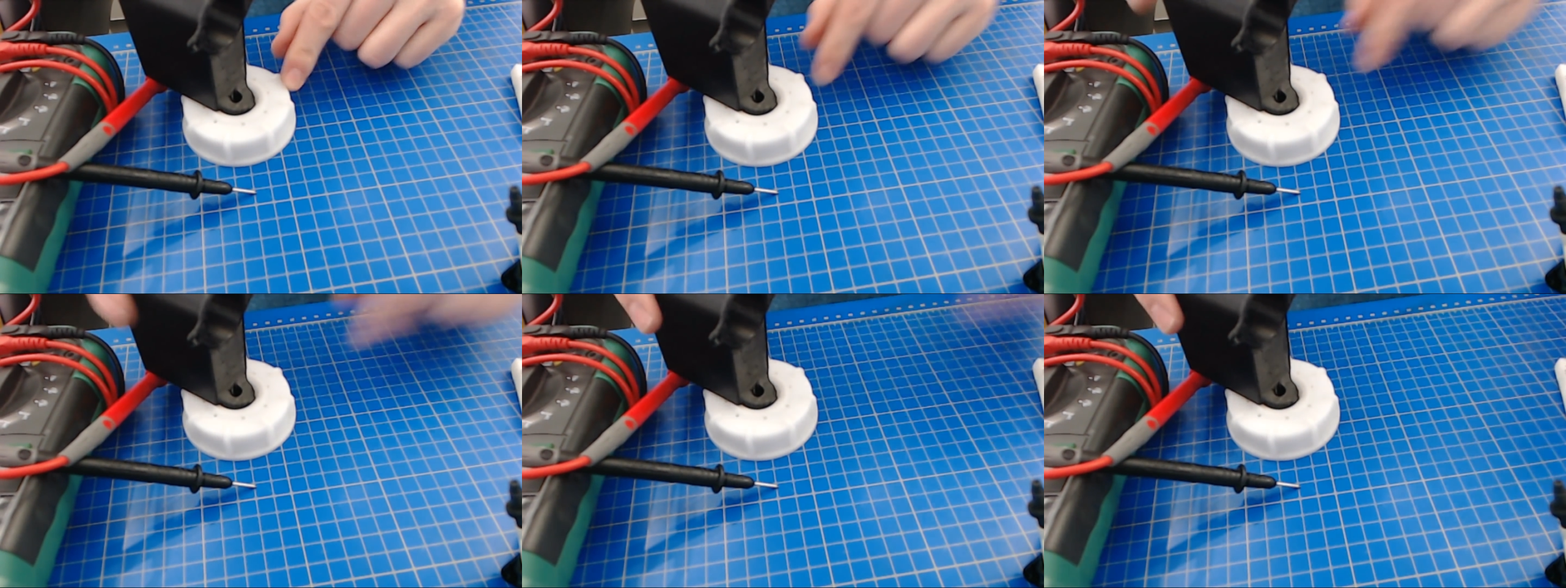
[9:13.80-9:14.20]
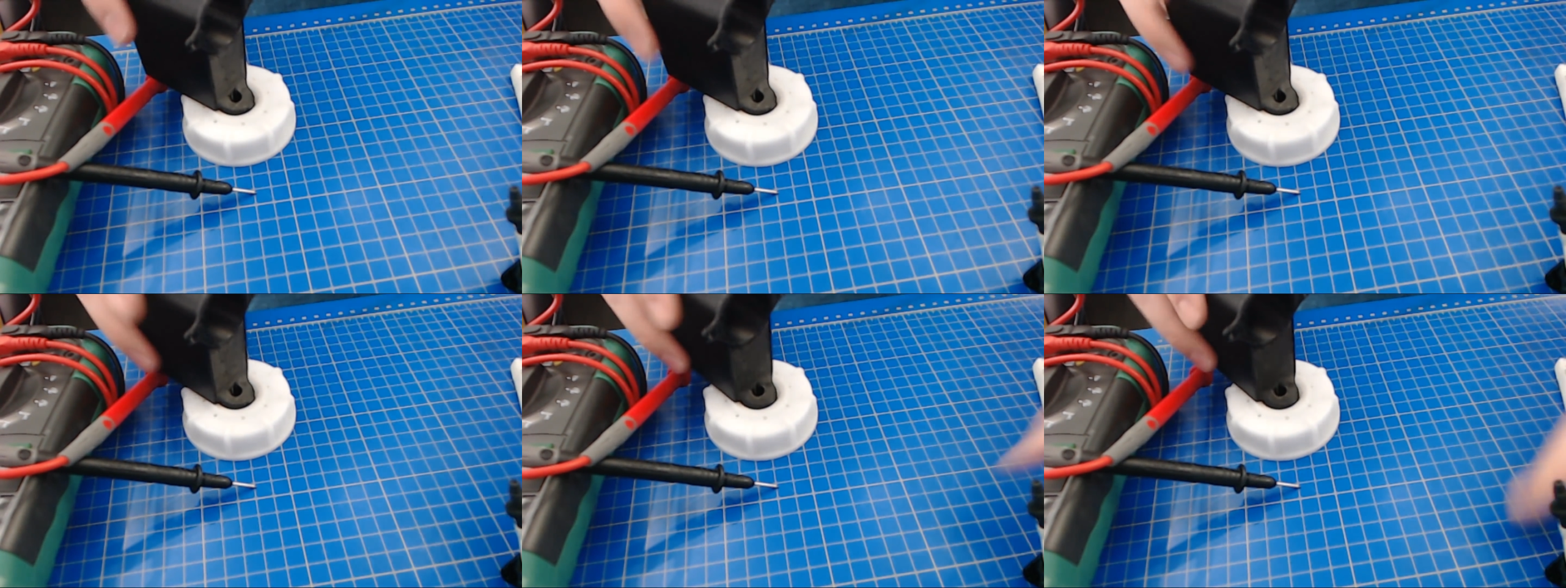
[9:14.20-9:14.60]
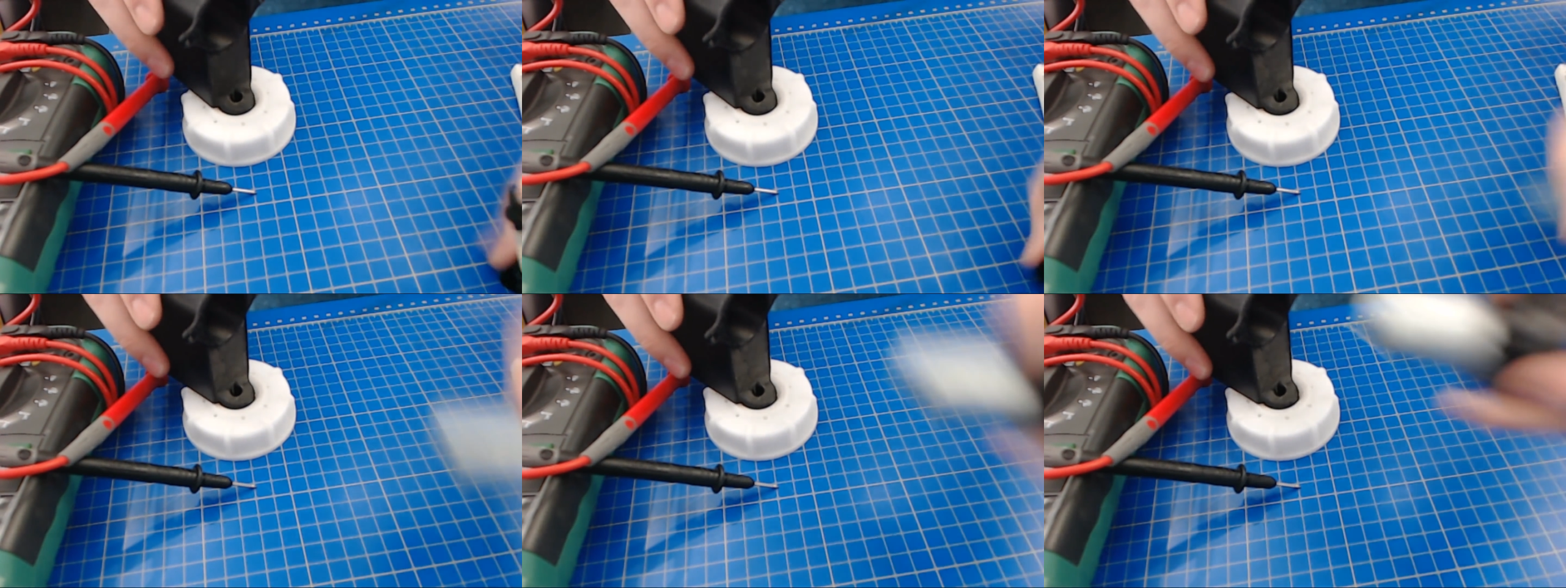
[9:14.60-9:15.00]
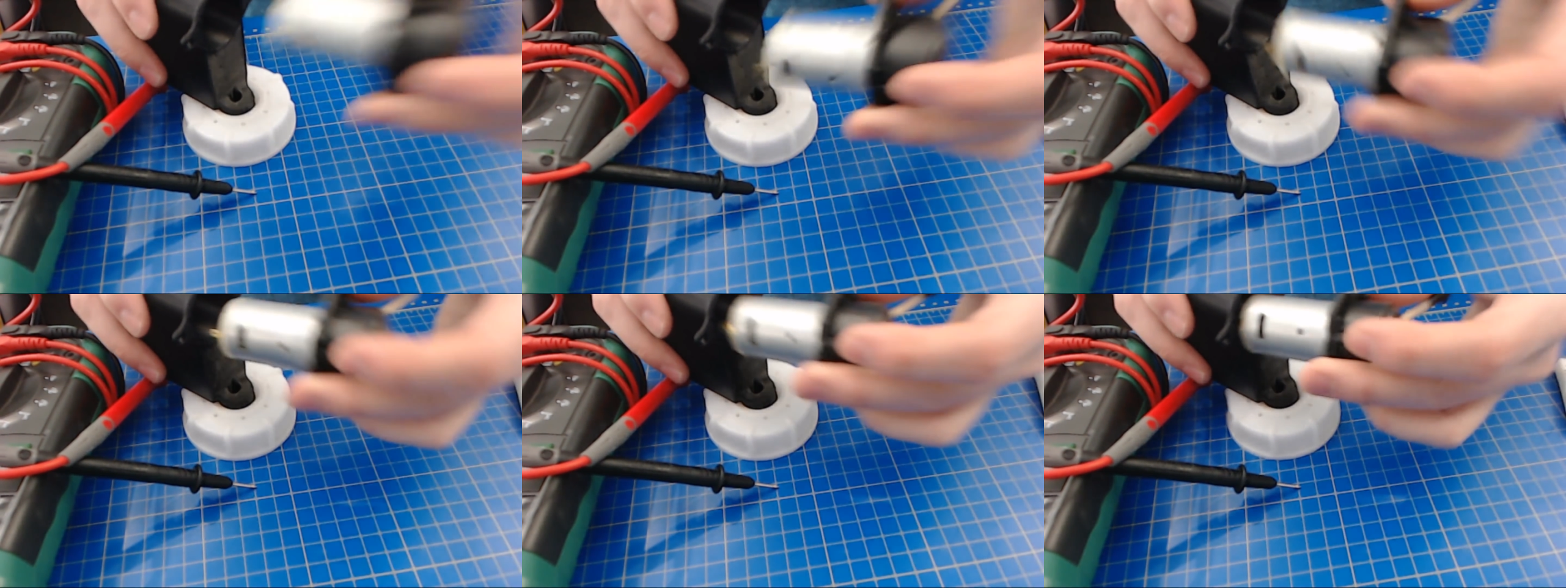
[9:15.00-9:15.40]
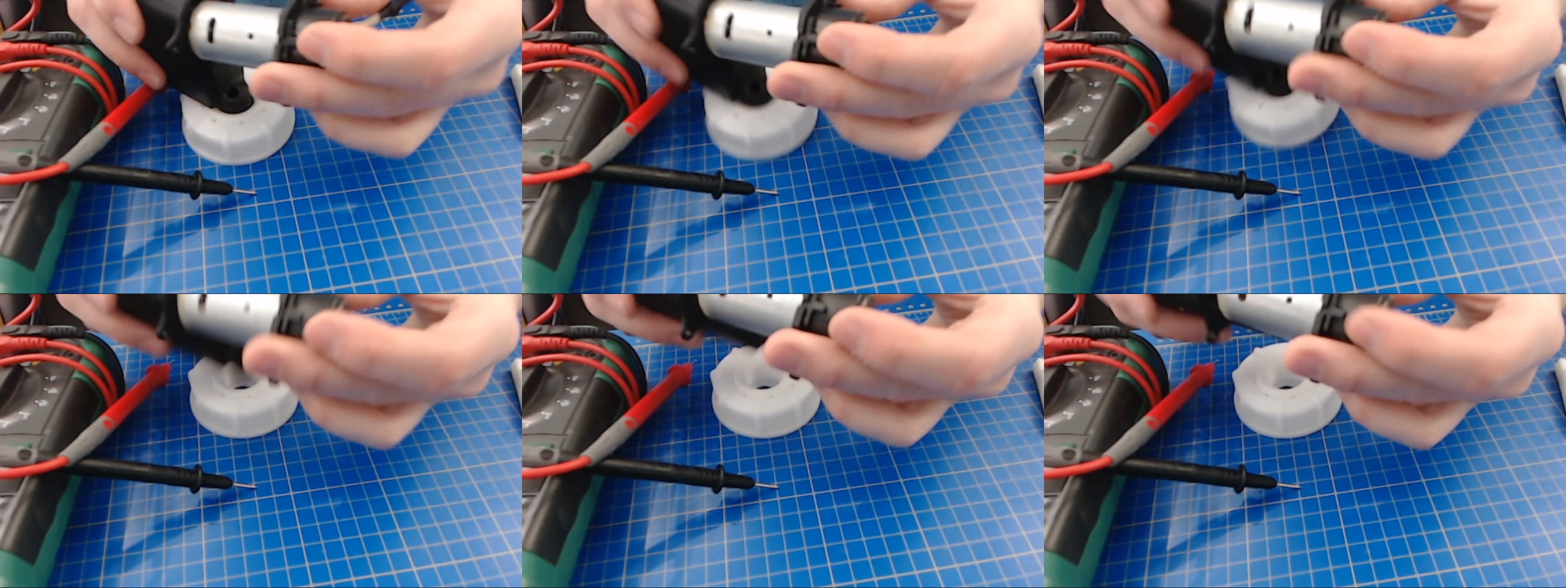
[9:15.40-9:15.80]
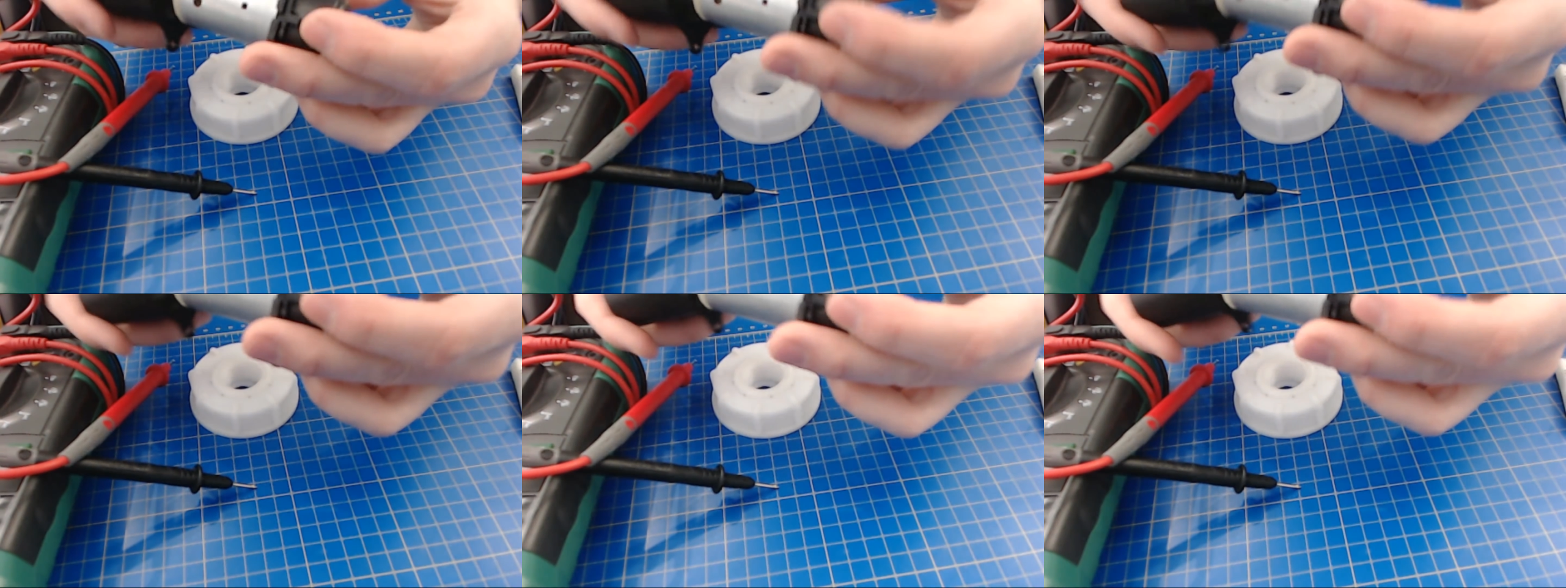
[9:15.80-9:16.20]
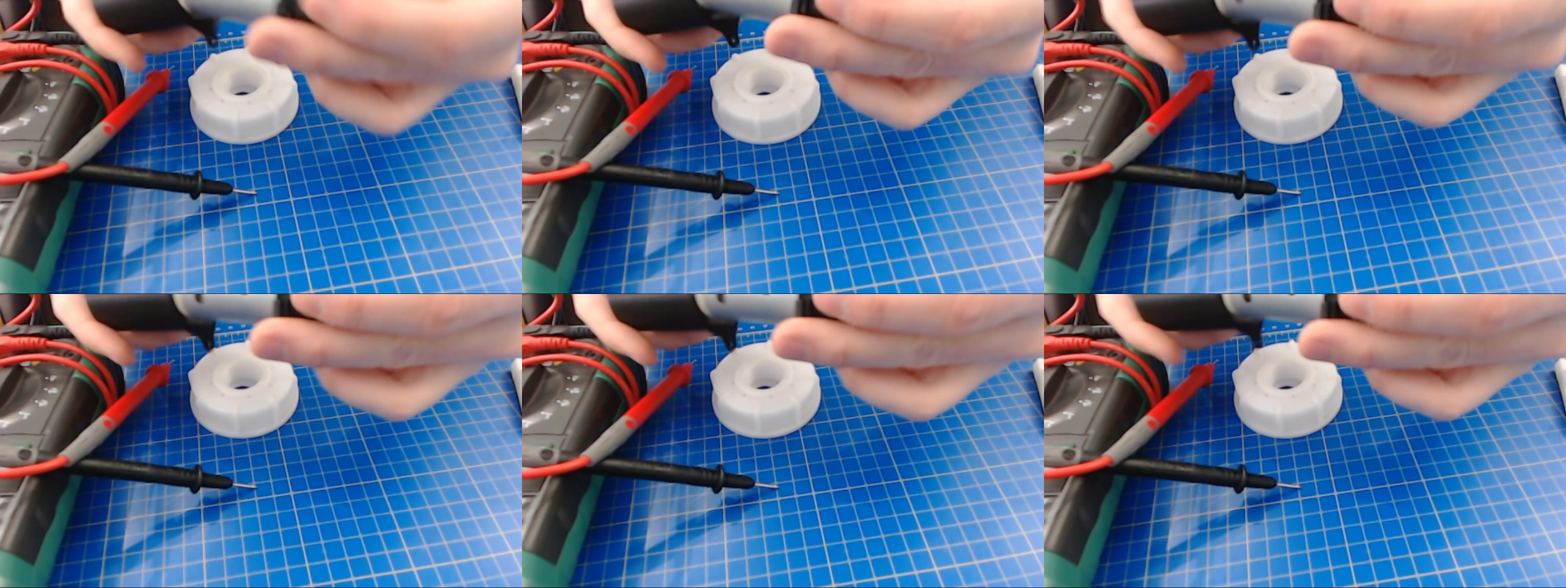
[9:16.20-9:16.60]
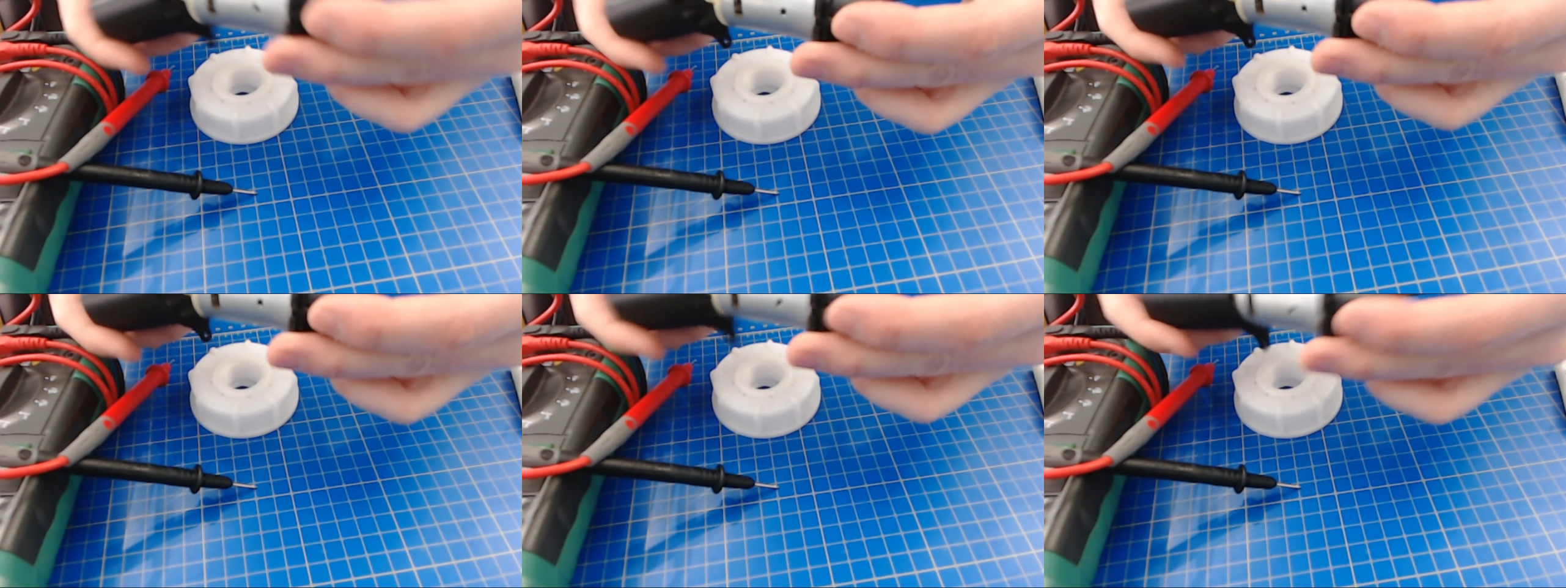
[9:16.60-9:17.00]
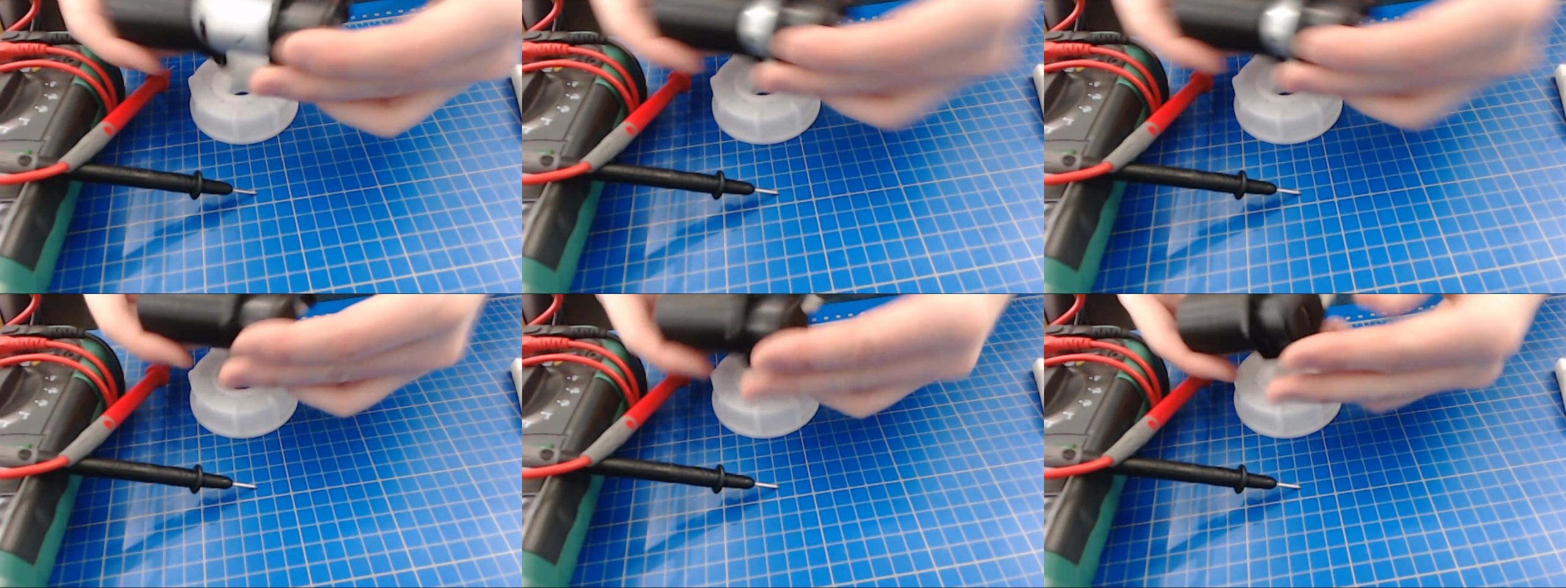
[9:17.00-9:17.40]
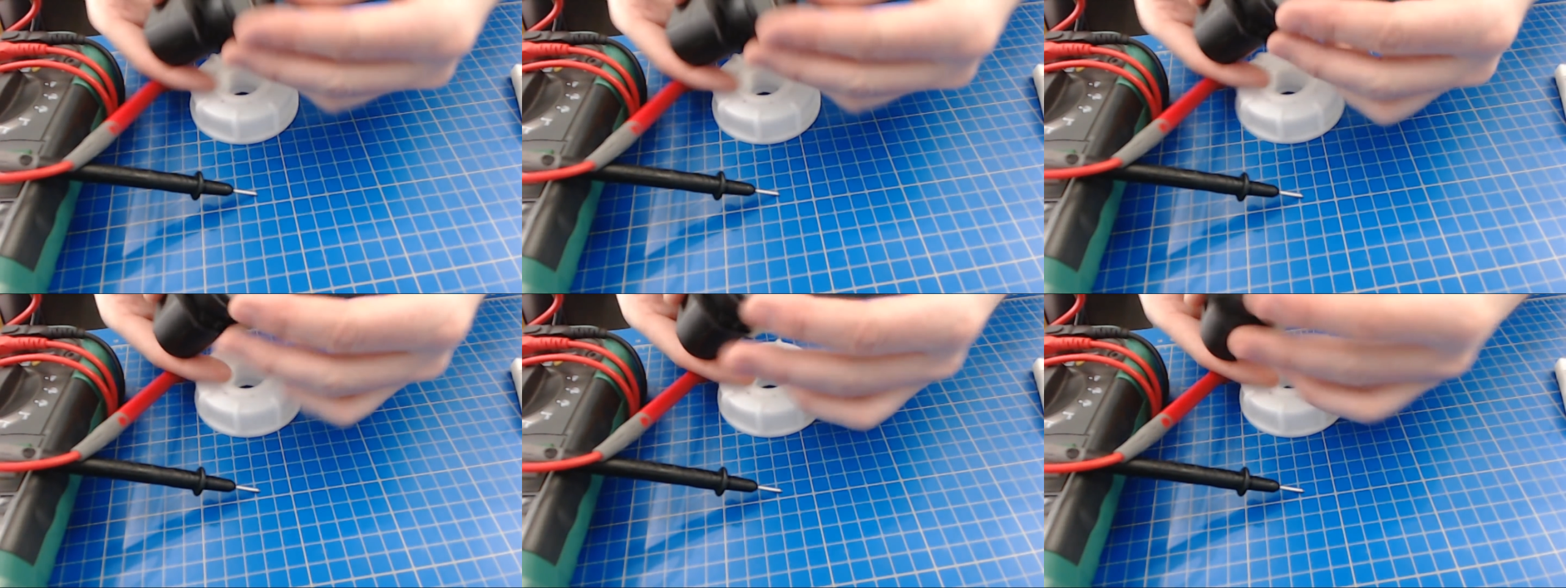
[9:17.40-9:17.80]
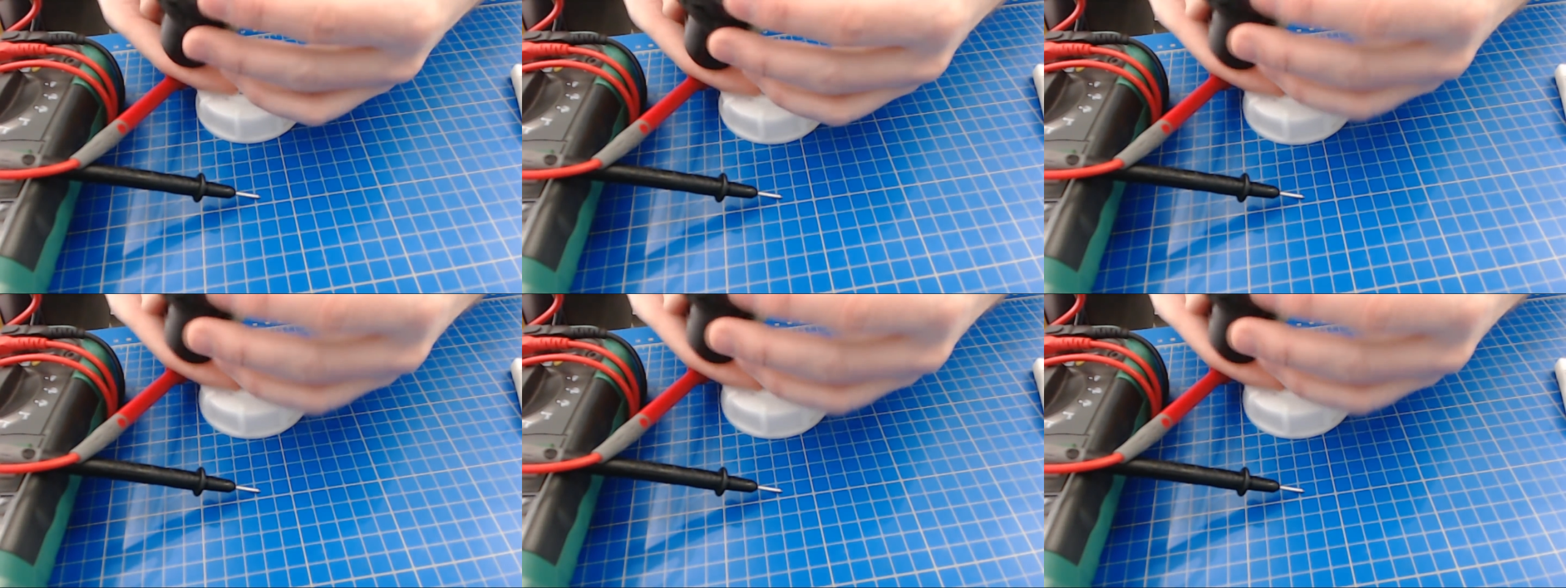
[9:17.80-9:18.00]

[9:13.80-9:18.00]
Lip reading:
[unreadable: no face in view]